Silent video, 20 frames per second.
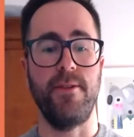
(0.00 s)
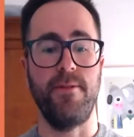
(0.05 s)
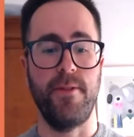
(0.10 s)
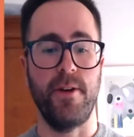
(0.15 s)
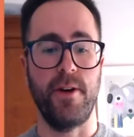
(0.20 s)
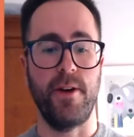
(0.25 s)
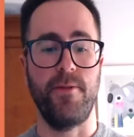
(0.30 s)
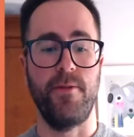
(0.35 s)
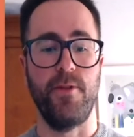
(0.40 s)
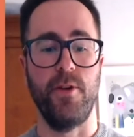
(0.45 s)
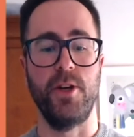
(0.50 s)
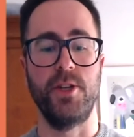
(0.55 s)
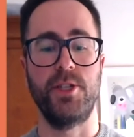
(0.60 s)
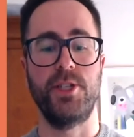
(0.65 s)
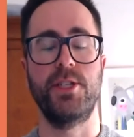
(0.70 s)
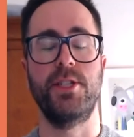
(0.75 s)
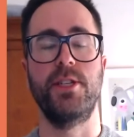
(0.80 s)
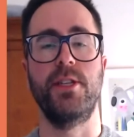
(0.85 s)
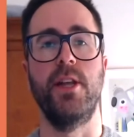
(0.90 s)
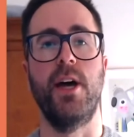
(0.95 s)
very
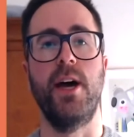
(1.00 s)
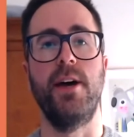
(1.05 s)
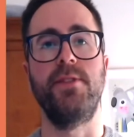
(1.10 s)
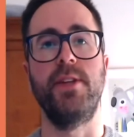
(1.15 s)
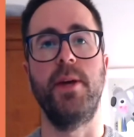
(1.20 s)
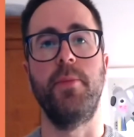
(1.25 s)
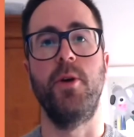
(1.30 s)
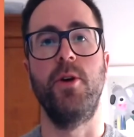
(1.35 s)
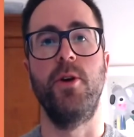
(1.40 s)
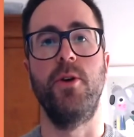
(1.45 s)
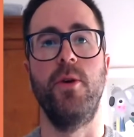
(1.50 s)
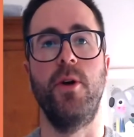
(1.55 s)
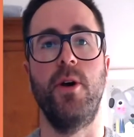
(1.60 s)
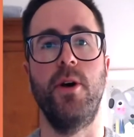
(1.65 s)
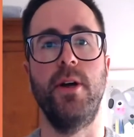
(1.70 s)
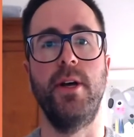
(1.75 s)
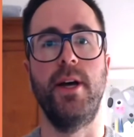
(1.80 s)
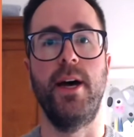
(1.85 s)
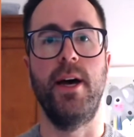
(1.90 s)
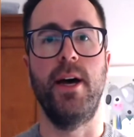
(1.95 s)
first live demo
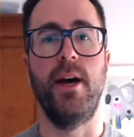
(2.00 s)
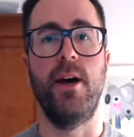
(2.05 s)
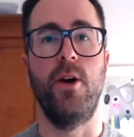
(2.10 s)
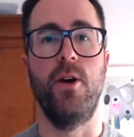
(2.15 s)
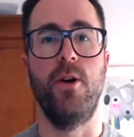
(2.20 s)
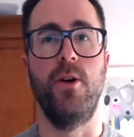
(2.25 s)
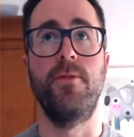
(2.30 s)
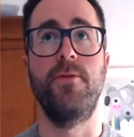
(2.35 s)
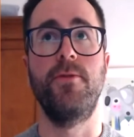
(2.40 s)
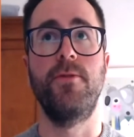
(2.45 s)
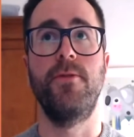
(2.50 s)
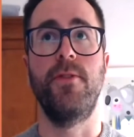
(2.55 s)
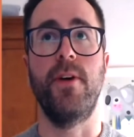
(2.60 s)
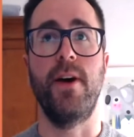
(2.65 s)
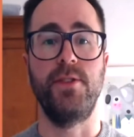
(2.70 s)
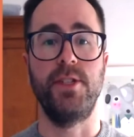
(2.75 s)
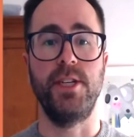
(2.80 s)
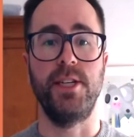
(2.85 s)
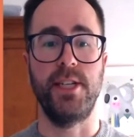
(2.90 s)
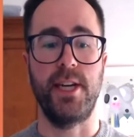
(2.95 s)
of
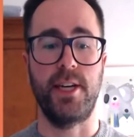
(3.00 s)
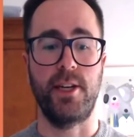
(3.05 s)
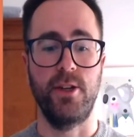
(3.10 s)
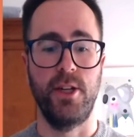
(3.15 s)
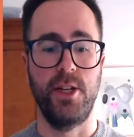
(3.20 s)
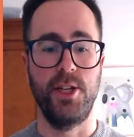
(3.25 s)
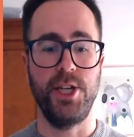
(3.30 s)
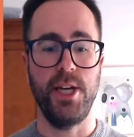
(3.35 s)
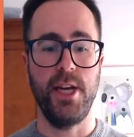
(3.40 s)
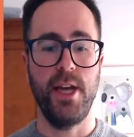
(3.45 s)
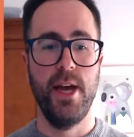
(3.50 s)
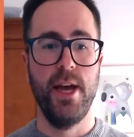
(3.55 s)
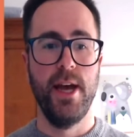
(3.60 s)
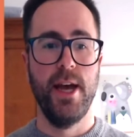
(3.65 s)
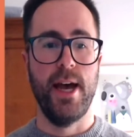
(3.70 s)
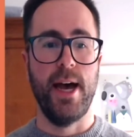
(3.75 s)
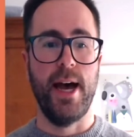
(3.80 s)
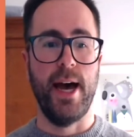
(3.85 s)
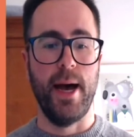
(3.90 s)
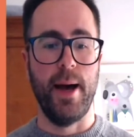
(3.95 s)
5G technology.
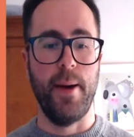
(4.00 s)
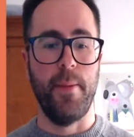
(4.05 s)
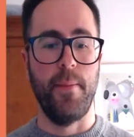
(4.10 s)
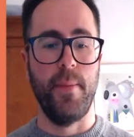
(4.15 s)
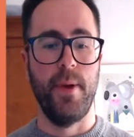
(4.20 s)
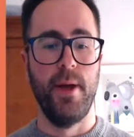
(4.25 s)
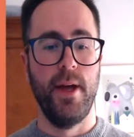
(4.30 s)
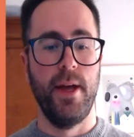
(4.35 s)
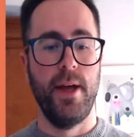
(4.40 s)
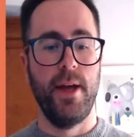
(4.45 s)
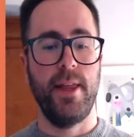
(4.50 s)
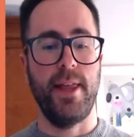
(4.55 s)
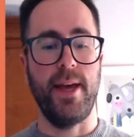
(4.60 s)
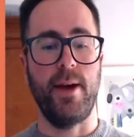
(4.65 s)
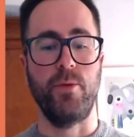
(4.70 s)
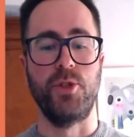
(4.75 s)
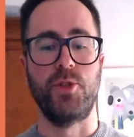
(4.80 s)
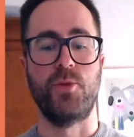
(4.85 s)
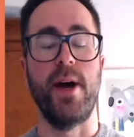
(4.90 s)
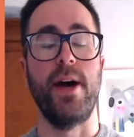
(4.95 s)

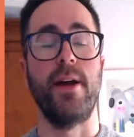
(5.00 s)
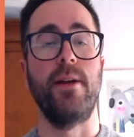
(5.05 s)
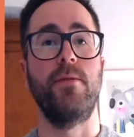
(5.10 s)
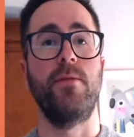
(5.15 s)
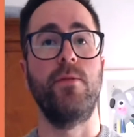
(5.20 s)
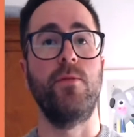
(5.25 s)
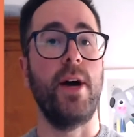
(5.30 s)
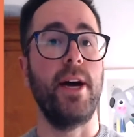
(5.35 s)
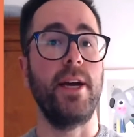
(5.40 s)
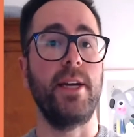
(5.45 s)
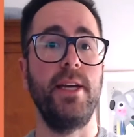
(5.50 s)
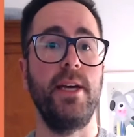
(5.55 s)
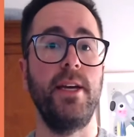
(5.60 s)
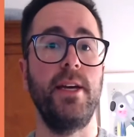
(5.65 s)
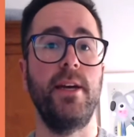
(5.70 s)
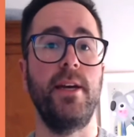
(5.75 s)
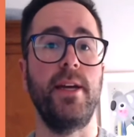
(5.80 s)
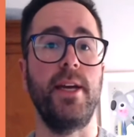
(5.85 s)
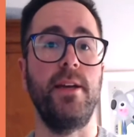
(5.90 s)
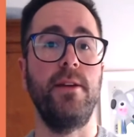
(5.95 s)
That was run right
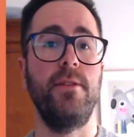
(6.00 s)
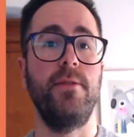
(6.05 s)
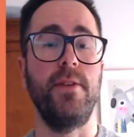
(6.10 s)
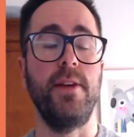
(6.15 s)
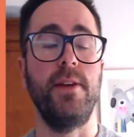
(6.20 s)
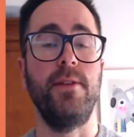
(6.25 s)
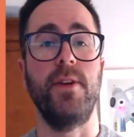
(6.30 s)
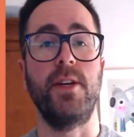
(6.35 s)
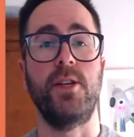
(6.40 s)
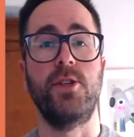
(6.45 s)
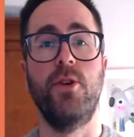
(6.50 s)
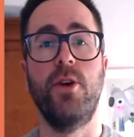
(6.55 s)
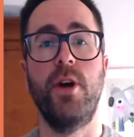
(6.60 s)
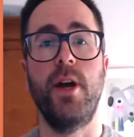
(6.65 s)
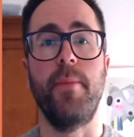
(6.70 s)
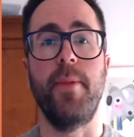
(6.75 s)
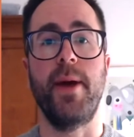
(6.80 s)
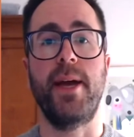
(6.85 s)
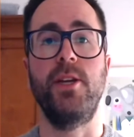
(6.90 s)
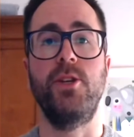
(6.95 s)
here in
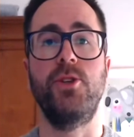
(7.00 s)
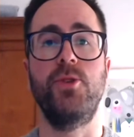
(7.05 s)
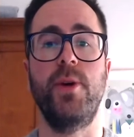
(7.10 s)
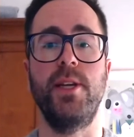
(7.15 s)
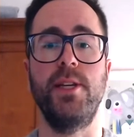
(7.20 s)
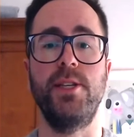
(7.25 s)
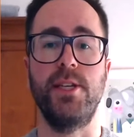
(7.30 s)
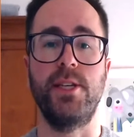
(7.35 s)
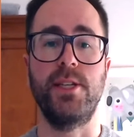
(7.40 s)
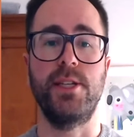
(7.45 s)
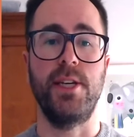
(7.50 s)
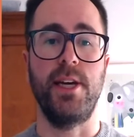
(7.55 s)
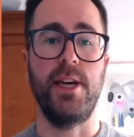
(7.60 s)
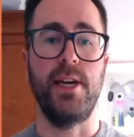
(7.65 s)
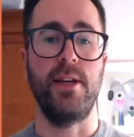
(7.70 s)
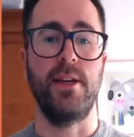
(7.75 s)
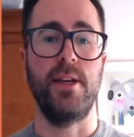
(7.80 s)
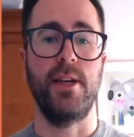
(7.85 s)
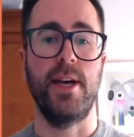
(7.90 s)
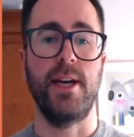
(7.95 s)
Victoria back in
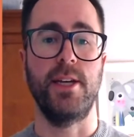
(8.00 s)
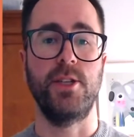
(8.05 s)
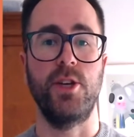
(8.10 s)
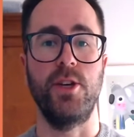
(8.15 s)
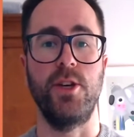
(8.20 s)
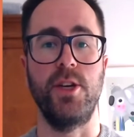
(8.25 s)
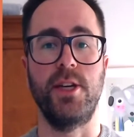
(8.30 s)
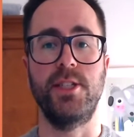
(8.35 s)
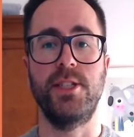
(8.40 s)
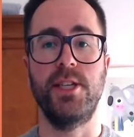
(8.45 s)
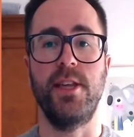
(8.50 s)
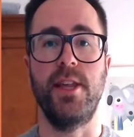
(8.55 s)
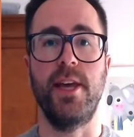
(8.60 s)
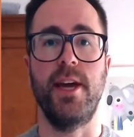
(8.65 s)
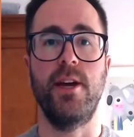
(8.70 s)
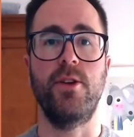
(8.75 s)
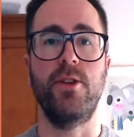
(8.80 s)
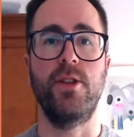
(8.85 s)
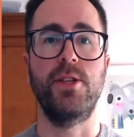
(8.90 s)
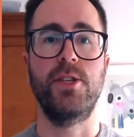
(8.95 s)
2016. So you can see
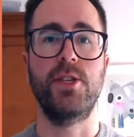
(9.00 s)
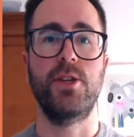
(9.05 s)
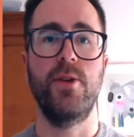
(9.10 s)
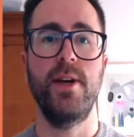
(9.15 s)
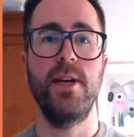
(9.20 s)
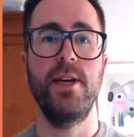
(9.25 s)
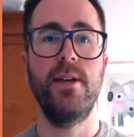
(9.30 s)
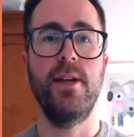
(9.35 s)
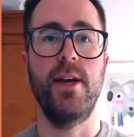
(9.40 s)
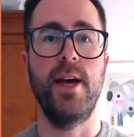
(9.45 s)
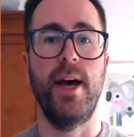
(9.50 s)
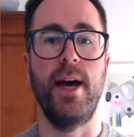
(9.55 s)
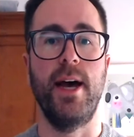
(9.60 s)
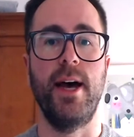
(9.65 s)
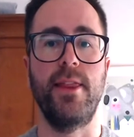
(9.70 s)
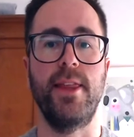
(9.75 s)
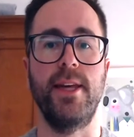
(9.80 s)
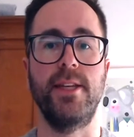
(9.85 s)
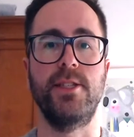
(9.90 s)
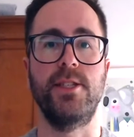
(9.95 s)
there on the screen,
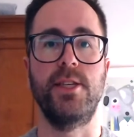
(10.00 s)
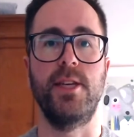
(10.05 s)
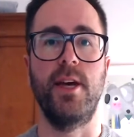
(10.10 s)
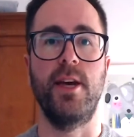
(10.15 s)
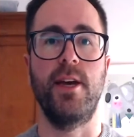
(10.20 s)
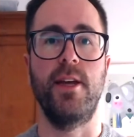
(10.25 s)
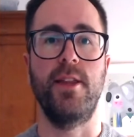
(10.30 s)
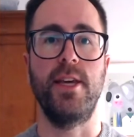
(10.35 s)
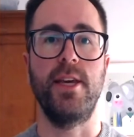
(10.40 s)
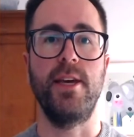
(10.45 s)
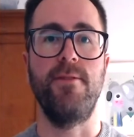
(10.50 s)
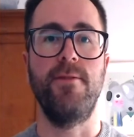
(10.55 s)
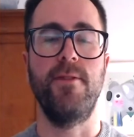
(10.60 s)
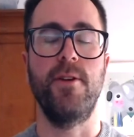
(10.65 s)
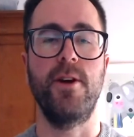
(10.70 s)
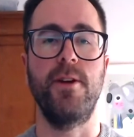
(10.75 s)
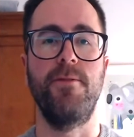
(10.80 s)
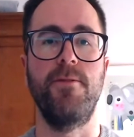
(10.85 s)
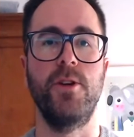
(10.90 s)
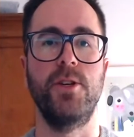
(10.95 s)
that's the
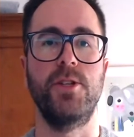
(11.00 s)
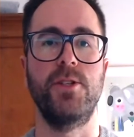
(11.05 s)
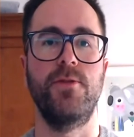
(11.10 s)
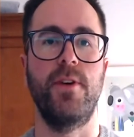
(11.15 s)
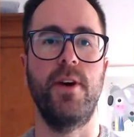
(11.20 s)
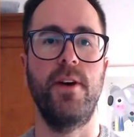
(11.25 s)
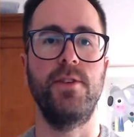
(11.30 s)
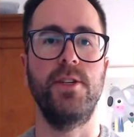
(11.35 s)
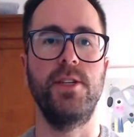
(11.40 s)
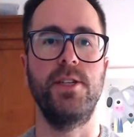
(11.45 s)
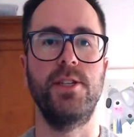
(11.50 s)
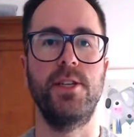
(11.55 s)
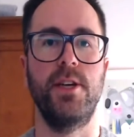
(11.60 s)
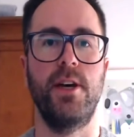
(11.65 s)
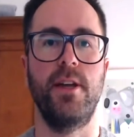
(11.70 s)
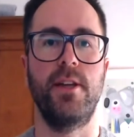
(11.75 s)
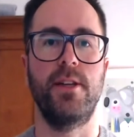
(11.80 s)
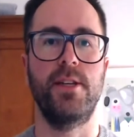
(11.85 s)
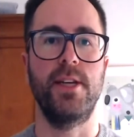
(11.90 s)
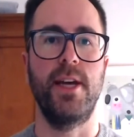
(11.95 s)
very first 5G
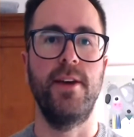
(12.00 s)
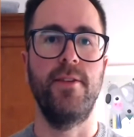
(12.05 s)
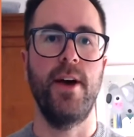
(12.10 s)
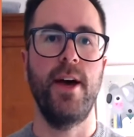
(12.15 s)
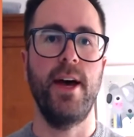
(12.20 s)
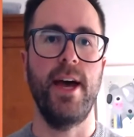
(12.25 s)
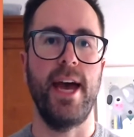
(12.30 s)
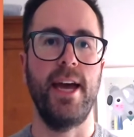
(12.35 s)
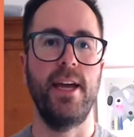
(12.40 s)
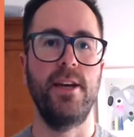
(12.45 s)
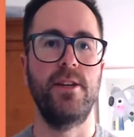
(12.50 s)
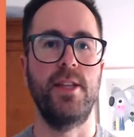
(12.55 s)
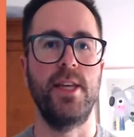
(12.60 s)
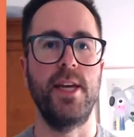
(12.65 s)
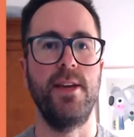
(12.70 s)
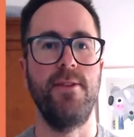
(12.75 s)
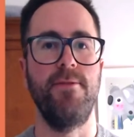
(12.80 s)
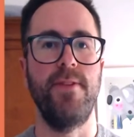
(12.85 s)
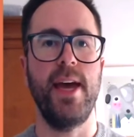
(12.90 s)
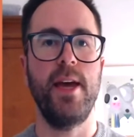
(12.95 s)
site ever. And
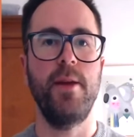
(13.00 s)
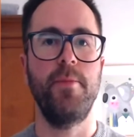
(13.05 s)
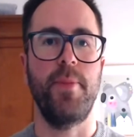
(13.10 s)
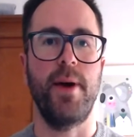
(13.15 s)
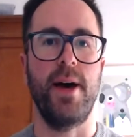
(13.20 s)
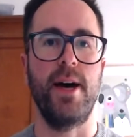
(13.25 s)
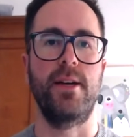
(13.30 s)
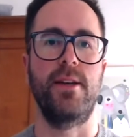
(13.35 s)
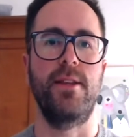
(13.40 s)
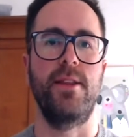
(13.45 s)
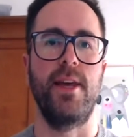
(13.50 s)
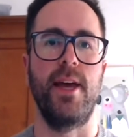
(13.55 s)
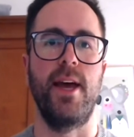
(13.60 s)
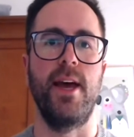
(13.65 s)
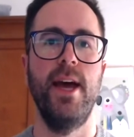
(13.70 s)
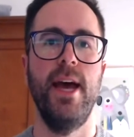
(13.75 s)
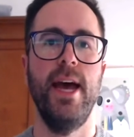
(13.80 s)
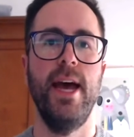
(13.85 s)
the van parked there